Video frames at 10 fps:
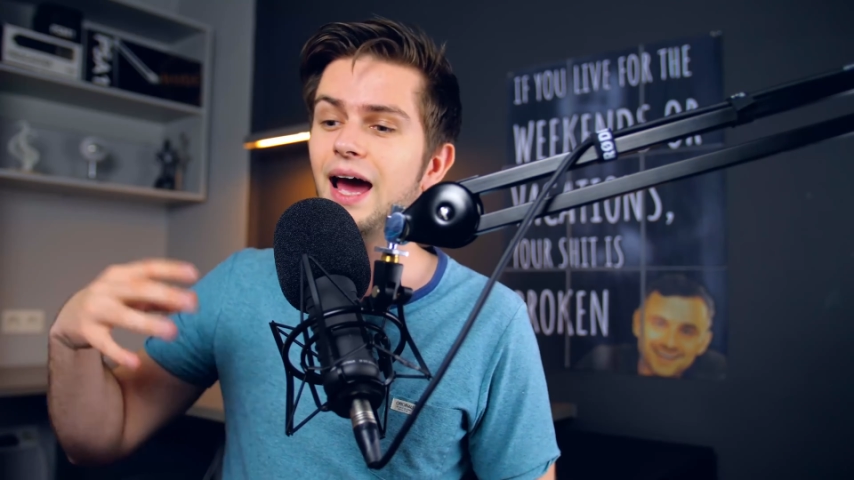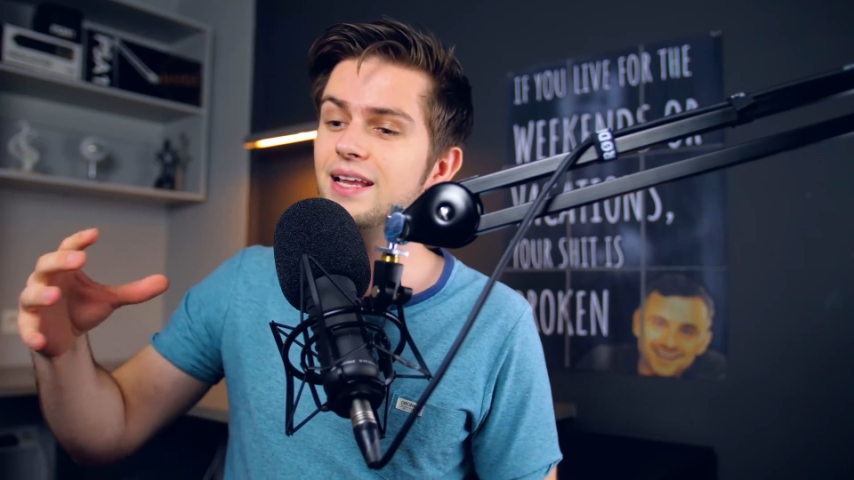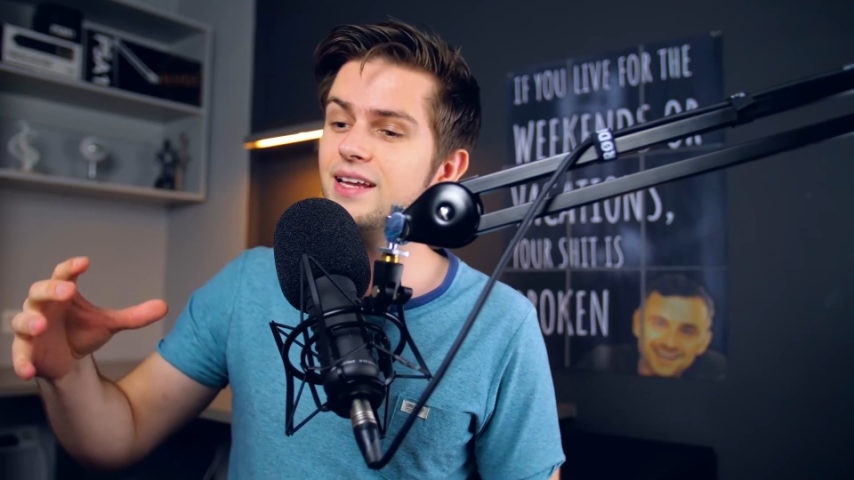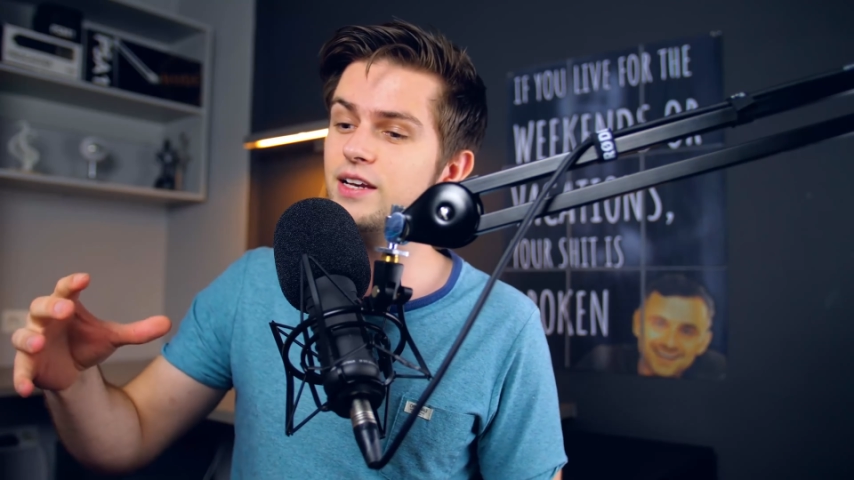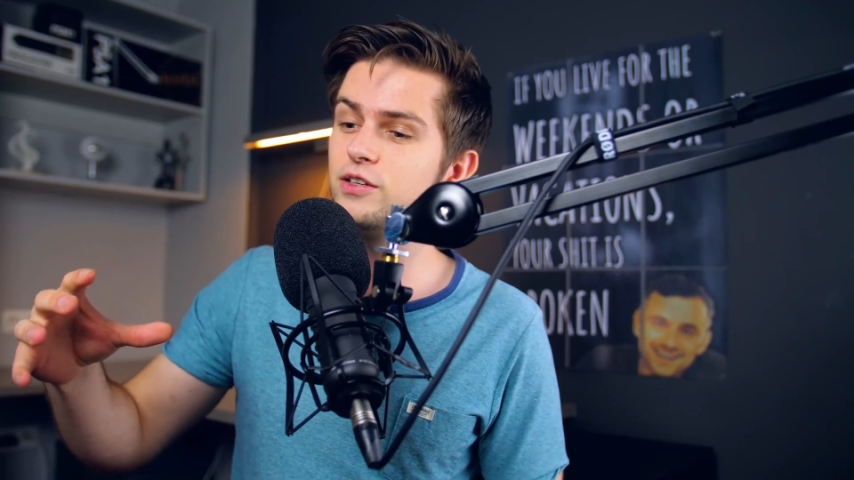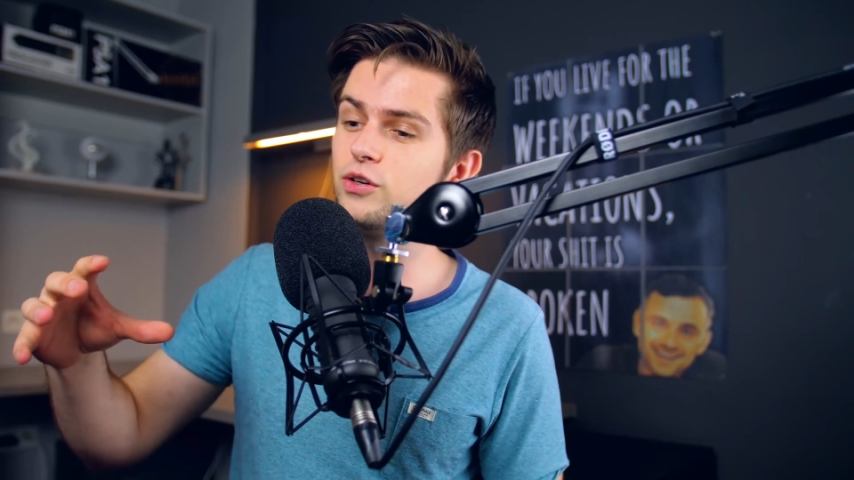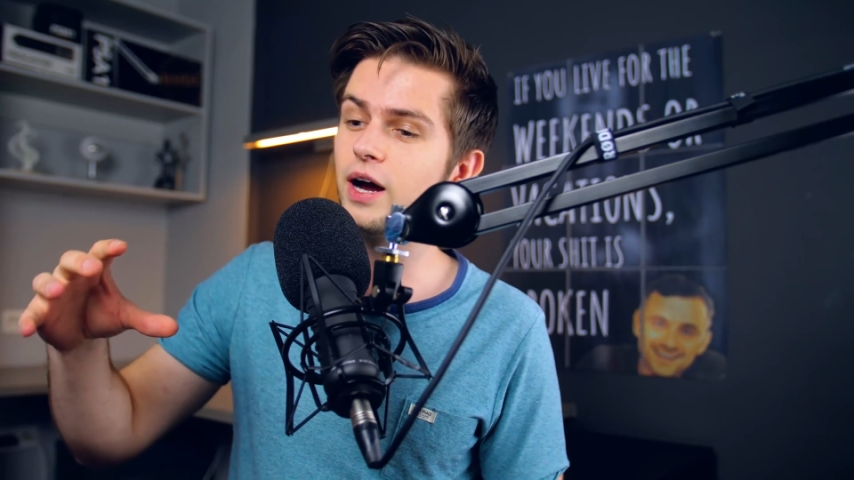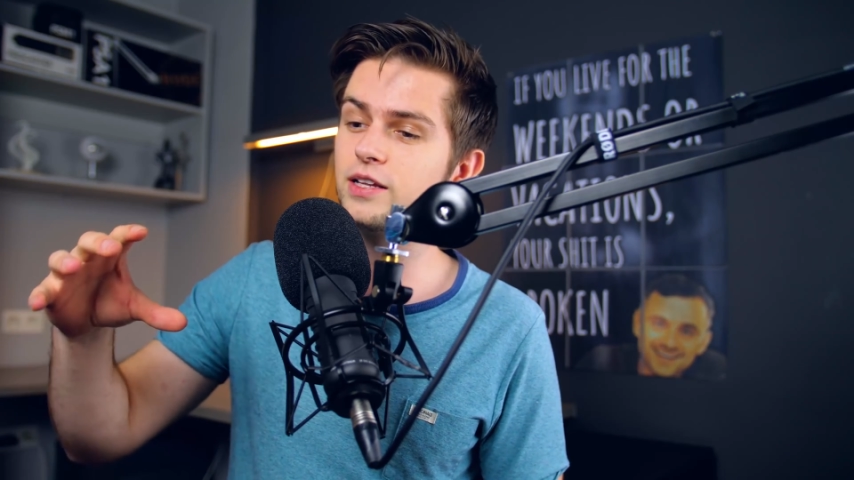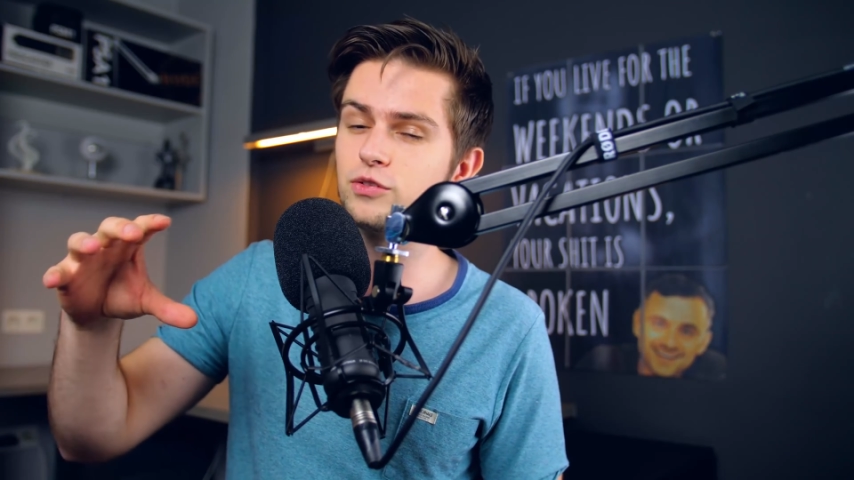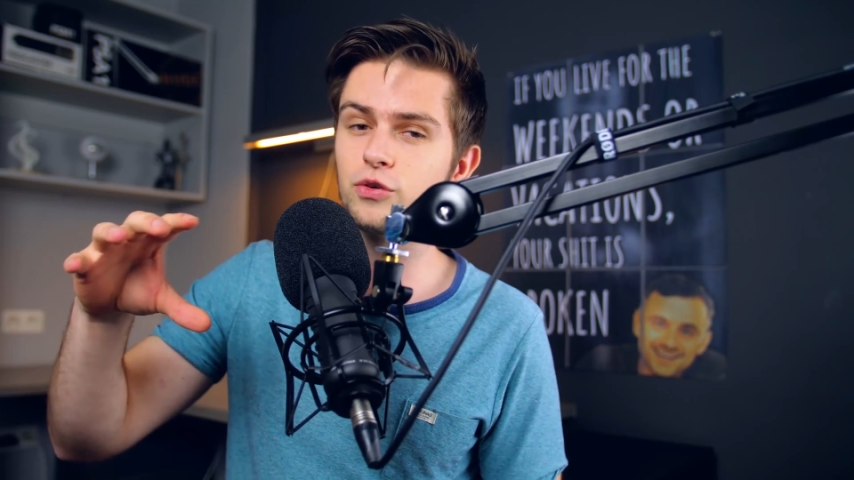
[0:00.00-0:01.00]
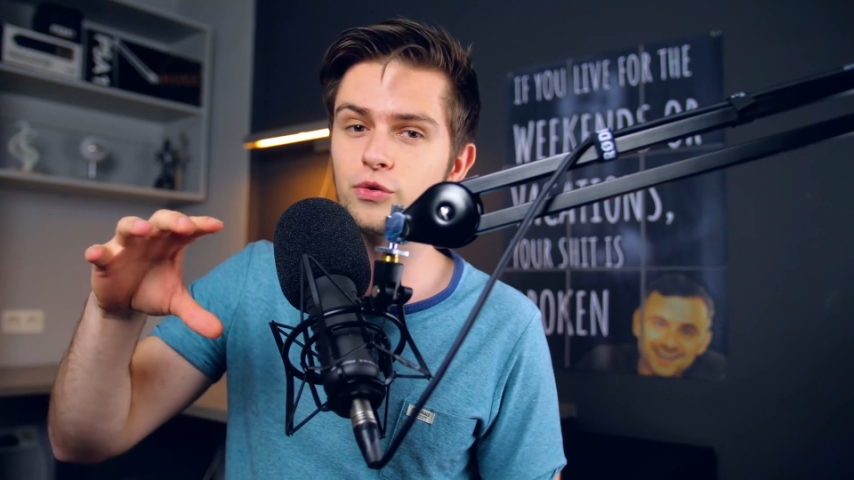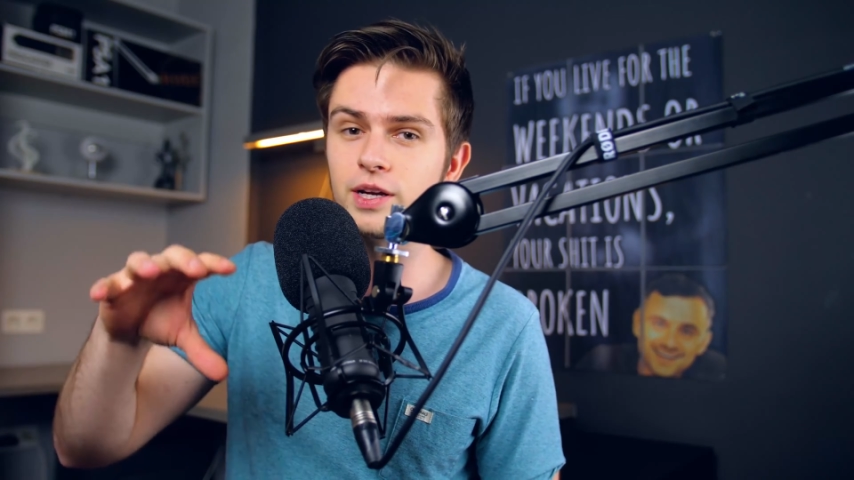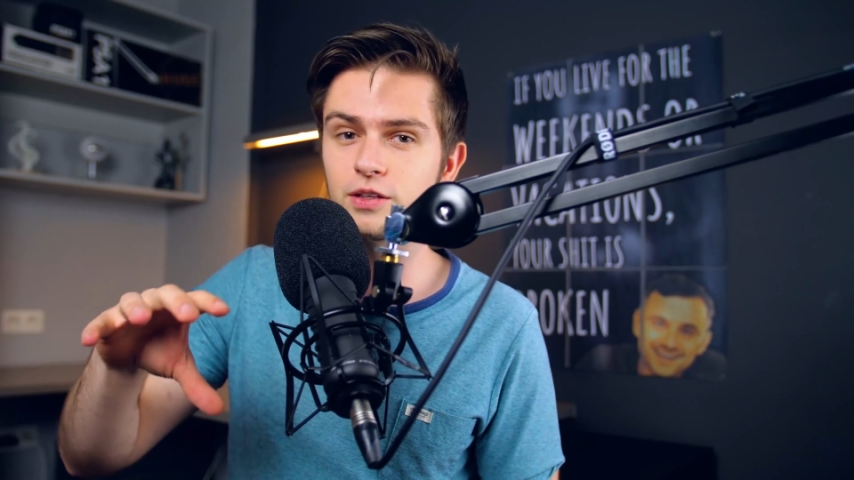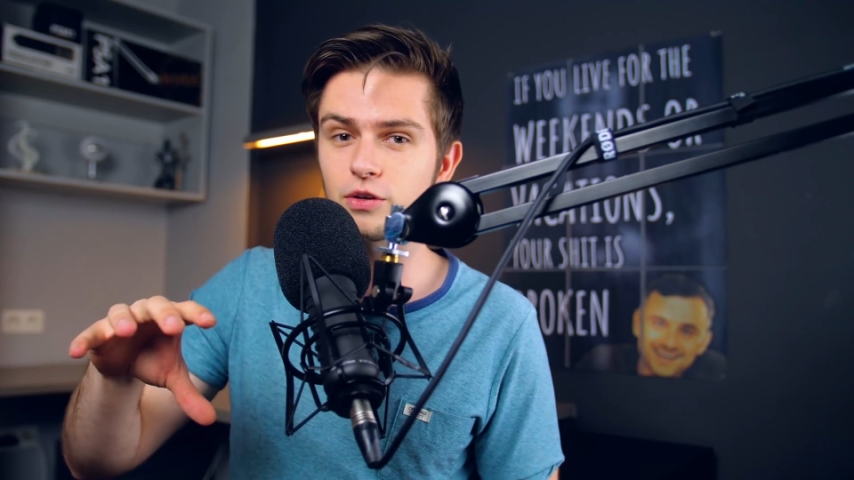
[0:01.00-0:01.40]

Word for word: and then you had to read